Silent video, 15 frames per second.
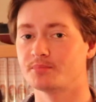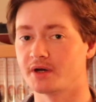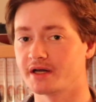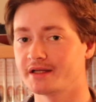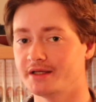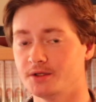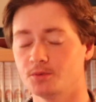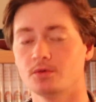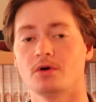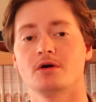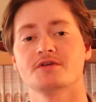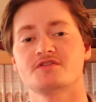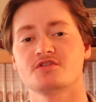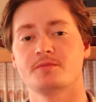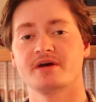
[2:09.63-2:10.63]
but it will
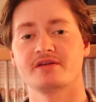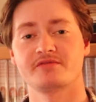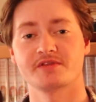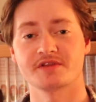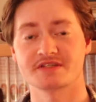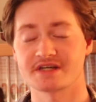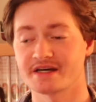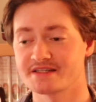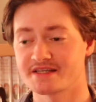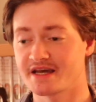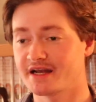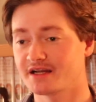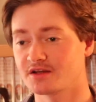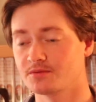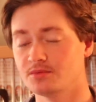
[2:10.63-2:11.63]
also benefit the
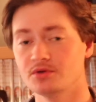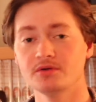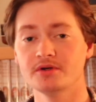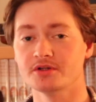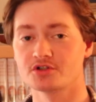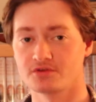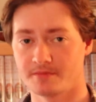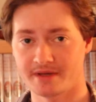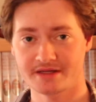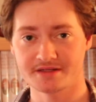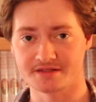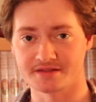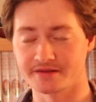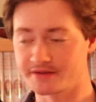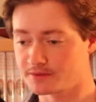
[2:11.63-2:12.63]
Titanic community
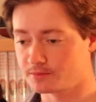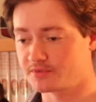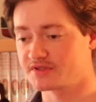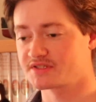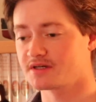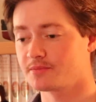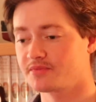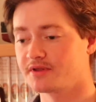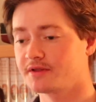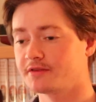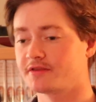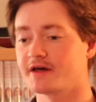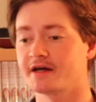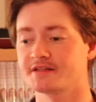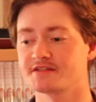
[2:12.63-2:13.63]
tremendously and will be something
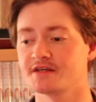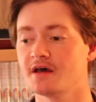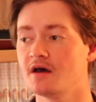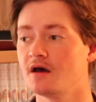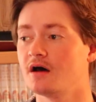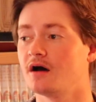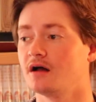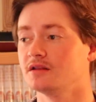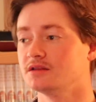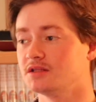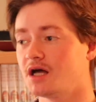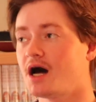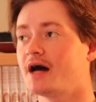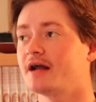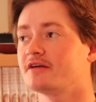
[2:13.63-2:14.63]
that a
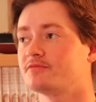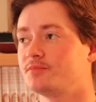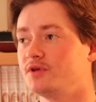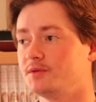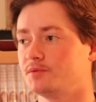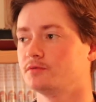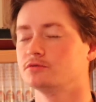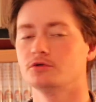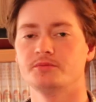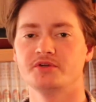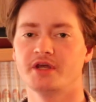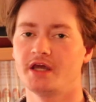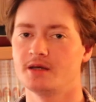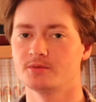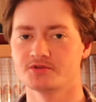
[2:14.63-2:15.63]
lot of people will
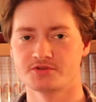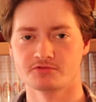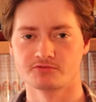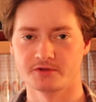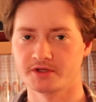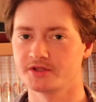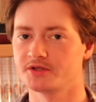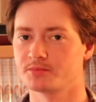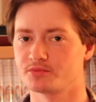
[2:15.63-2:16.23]
be able to really